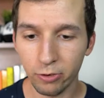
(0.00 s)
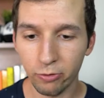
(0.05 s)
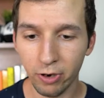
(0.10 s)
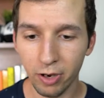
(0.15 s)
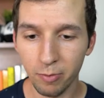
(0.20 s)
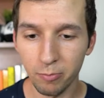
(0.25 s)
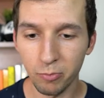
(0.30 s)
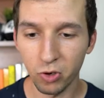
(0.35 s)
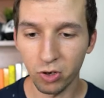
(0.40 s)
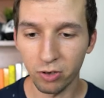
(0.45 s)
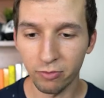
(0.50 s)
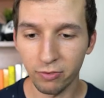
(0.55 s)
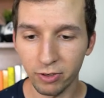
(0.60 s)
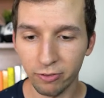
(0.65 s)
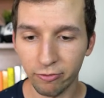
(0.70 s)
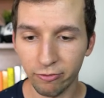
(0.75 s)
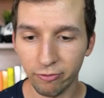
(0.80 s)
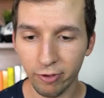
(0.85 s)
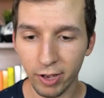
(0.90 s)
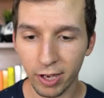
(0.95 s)
create more of an
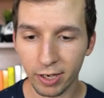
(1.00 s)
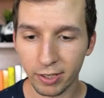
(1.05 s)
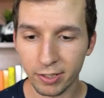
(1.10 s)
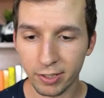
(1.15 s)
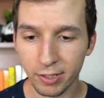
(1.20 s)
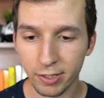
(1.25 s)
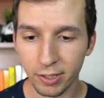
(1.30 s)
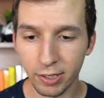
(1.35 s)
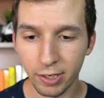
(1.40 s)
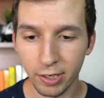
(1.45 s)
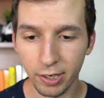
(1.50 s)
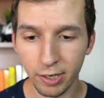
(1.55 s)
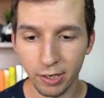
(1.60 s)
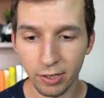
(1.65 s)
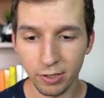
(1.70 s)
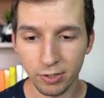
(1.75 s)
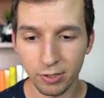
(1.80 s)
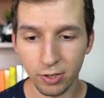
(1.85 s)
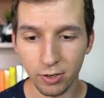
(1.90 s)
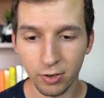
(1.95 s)
effect
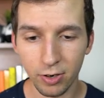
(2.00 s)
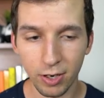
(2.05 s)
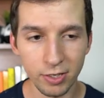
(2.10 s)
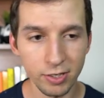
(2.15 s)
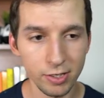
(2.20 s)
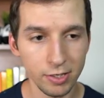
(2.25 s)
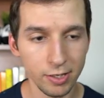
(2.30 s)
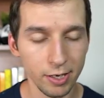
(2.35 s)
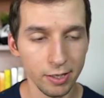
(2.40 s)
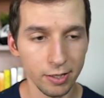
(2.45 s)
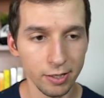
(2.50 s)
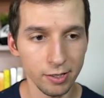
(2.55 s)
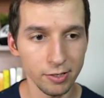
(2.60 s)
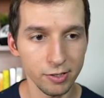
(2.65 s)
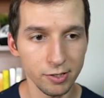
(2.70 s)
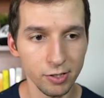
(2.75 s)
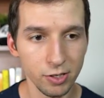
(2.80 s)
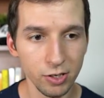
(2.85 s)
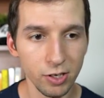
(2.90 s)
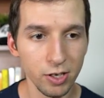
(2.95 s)
here. So I just got
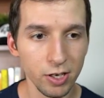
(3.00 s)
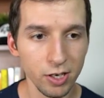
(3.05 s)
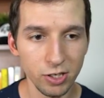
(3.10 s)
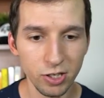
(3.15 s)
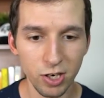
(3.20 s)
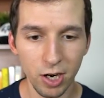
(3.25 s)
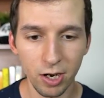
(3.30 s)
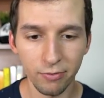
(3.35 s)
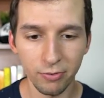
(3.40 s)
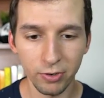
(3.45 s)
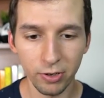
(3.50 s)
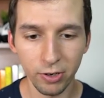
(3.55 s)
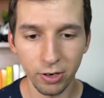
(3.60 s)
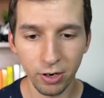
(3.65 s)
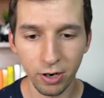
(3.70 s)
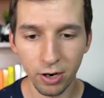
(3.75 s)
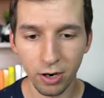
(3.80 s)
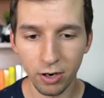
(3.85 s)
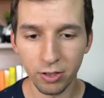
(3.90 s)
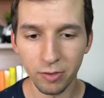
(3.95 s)
this shot of a
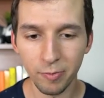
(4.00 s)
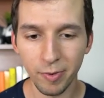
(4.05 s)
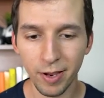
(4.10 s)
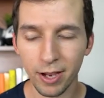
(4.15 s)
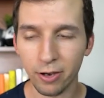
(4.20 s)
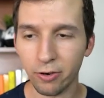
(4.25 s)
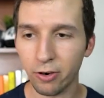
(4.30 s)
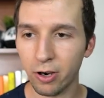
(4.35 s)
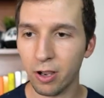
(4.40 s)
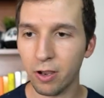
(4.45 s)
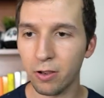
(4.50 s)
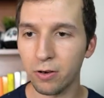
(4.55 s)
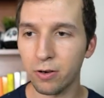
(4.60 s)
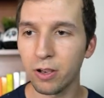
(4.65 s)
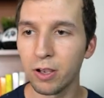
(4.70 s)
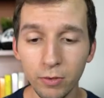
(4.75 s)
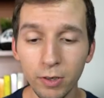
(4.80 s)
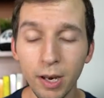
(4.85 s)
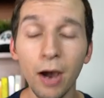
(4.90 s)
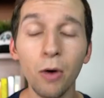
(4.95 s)
car in the background.
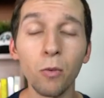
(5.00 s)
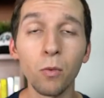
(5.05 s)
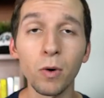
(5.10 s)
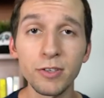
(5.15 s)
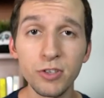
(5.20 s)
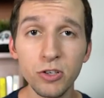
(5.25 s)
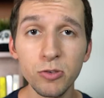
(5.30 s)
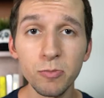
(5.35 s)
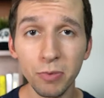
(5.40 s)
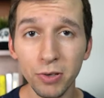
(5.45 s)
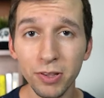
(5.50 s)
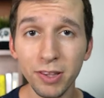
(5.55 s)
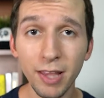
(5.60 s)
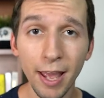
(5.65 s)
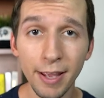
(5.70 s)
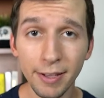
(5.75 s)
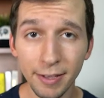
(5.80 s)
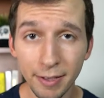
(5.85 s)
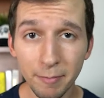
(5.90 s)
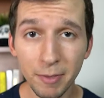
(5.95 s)
Now, once you put
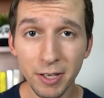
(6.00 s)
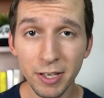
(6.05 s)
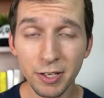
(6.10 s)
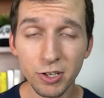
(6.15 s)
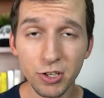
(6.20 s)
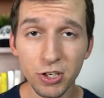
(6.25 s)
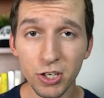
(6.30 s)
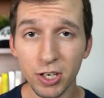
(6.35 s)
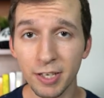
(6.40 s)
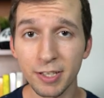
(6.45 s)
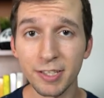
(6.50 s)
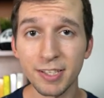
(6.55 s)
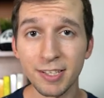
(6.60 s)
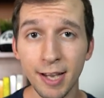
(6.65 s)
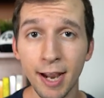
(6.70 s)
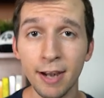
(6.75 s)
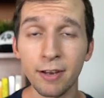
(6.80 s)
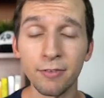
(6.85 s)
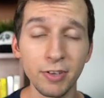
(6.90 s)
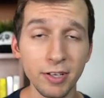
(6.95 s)
that image
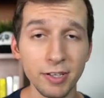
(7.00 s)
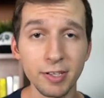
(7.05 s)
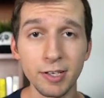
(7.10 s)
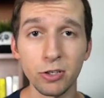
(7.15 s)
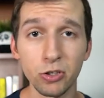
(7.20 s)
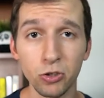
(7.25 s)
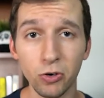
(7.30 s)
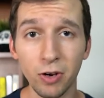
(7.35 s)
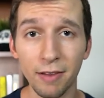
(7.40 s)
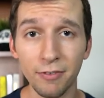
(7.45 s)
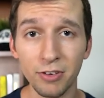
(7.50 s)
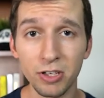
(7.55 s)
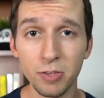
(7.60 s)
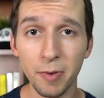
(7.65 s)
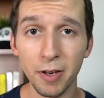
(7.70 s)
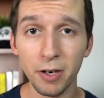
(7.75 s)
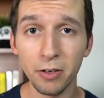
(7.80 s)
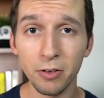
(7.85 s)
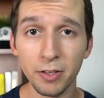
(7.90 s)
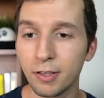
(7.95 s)
inside of the Essential Graphics
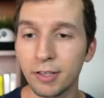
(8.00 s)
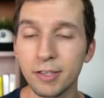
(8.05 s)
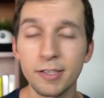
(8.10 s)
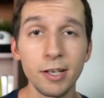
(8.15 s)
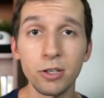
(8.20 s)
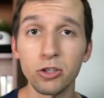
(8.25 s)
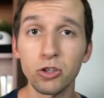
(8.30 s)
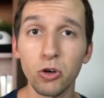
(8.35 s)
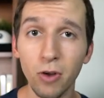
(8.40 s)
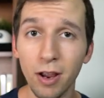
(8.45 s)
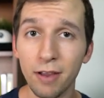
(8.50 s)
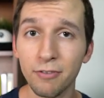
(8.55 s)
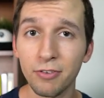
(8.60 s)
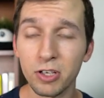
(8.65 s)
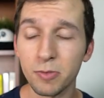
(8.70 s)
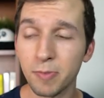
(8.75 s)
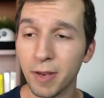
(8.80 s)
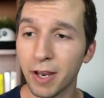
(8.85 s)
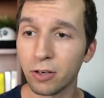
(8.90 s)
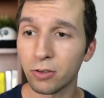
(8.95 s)
panel, the Essential
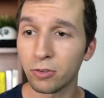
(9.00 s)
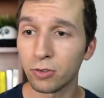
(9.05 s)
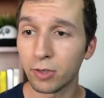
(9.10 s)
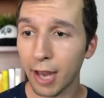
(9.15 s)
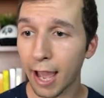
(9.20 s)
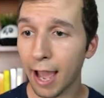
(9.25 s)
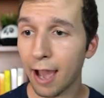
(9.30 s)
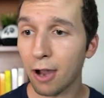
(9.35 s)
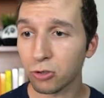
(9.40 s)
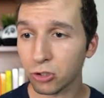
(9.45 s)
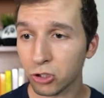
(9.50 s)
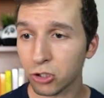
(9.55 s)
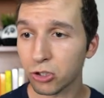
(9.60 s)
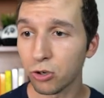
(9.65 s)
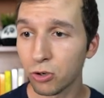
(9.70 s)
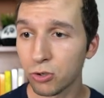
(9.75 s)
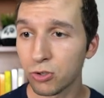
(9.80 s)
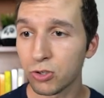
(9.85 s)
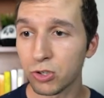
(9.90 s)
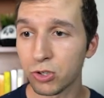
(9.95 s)
Graphics panel now
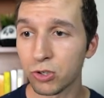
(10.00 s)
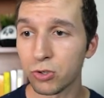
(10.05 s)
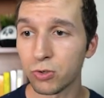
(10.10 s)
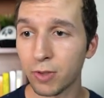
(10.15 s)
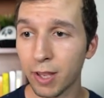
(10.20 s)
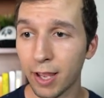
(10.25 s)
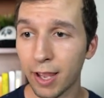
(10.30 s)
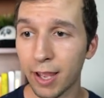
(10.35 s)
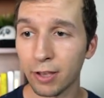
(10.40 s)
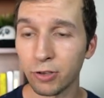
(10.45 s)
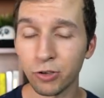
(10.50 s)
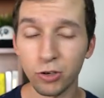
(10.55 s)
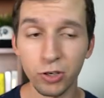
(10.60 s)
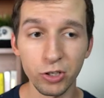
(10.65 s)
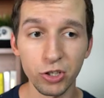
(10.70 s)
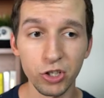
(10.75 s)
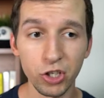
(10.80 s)
shows you that you can